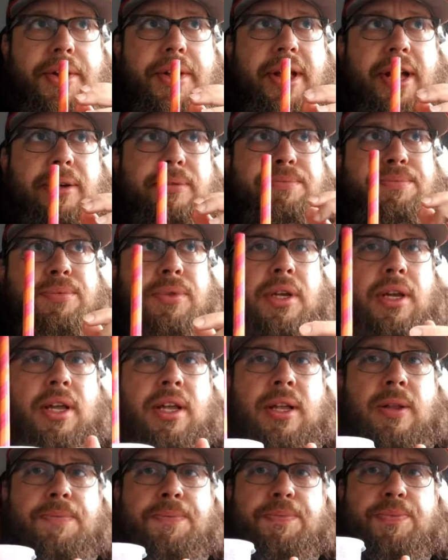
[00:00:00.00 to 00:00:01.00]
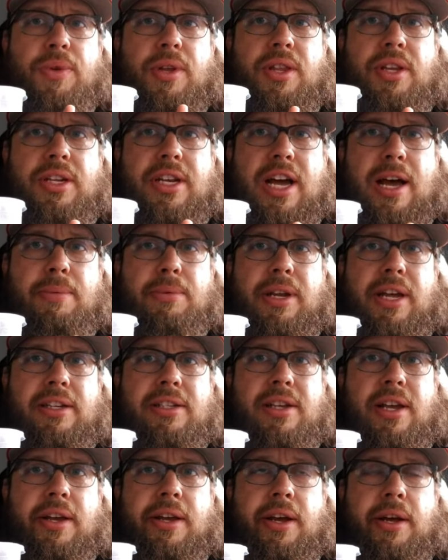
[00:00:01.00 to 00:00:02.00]
yeah, the top tastes
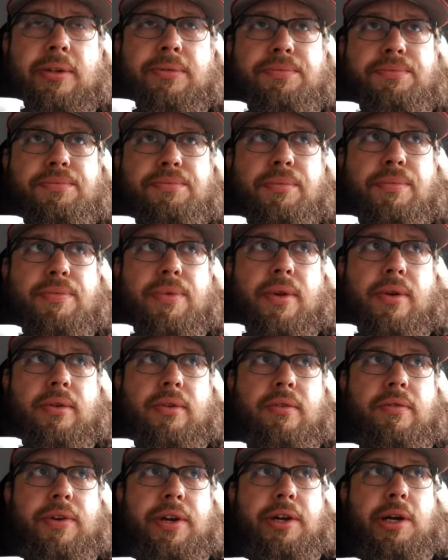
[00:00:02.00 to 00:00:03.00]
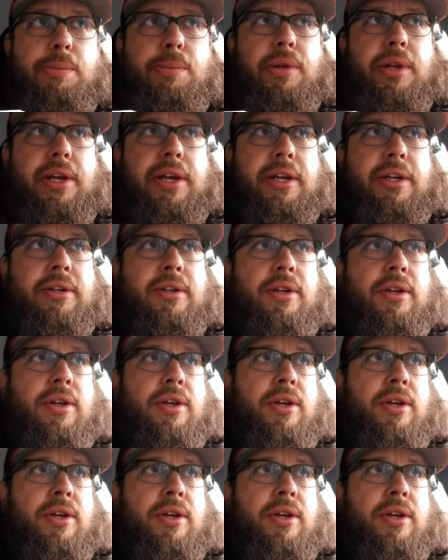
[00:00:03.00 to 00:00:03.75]
like a very plain